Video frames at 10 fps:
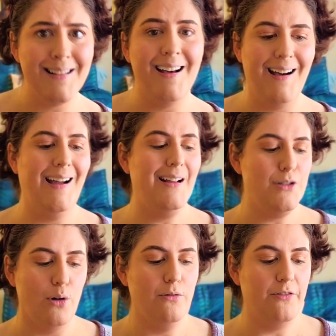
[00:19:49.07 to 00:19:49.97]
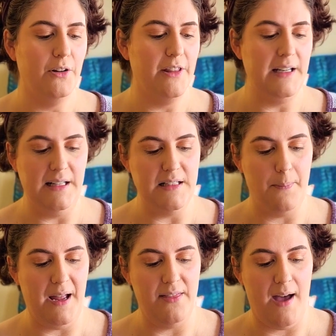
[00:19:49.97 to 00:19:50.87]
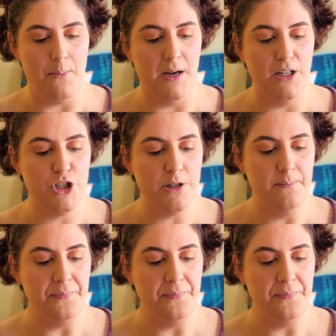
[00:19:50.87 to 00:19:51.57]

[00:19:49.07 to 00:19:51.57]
I don't feel the need to pay that much.